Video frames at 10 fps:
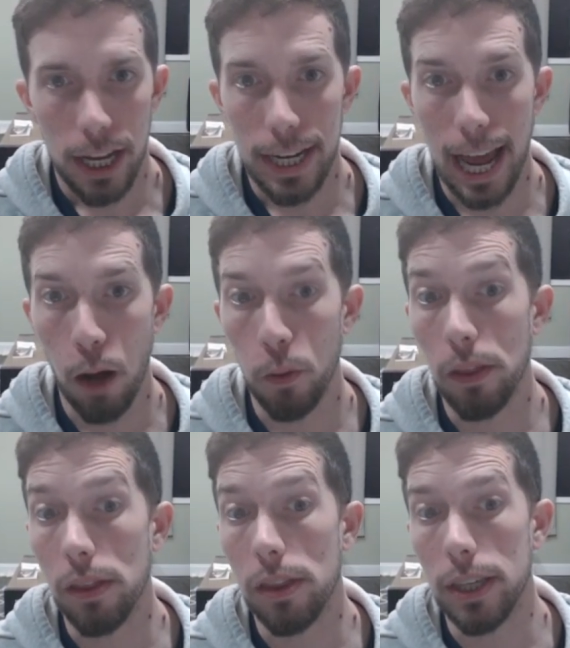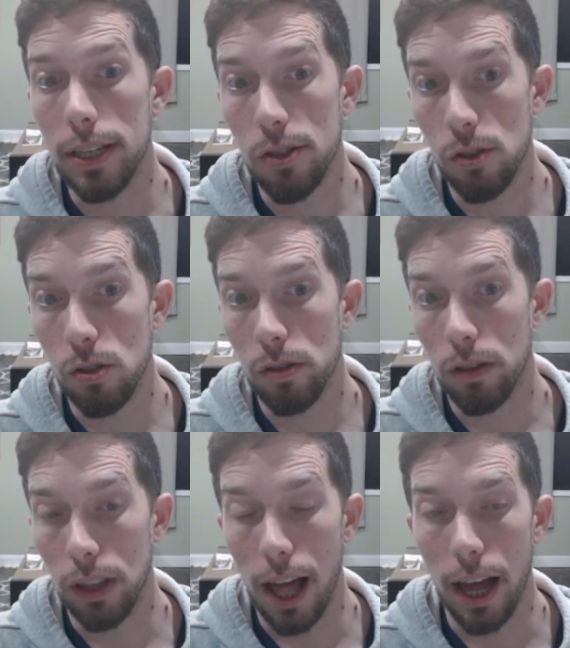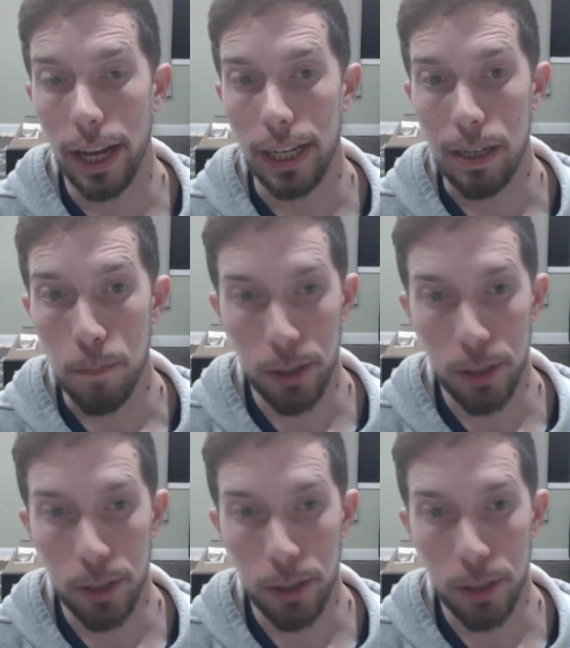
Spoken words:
Now, this line,